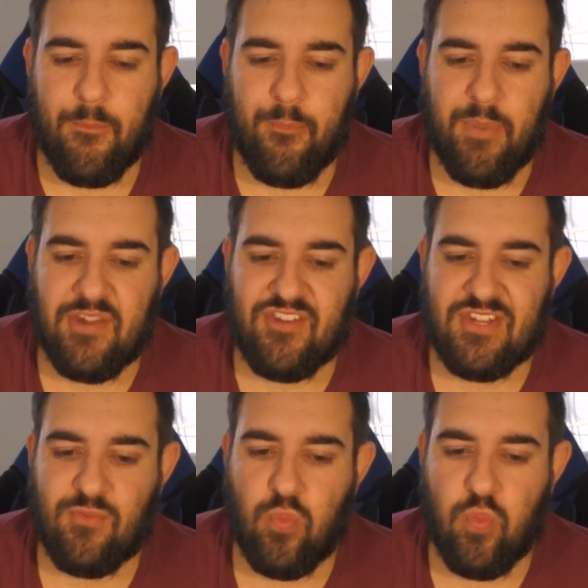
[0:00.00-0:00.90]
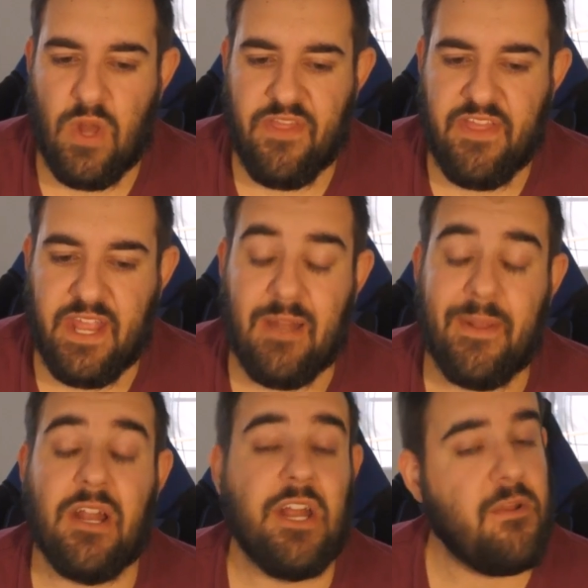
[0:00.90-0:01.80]
But just one thing, I
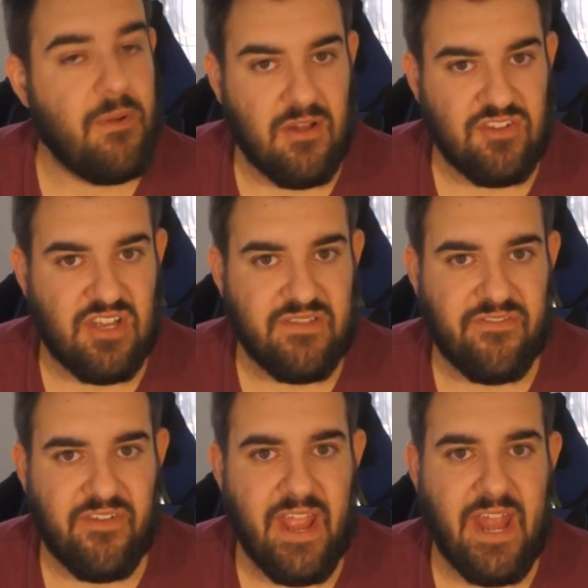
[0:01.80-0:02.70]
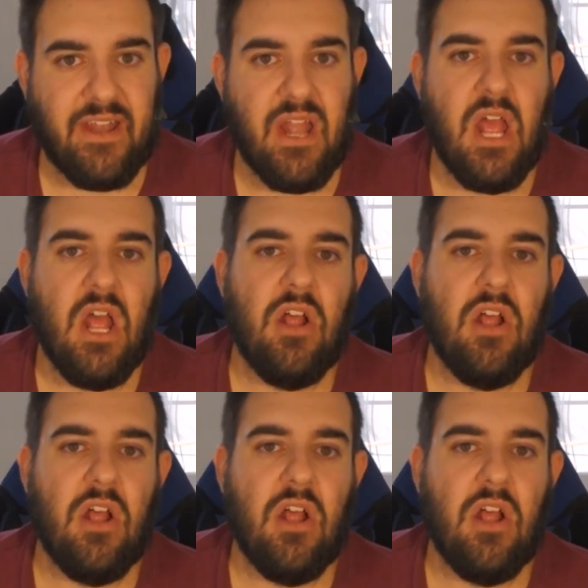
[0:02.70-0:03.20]
know you apologize for it, and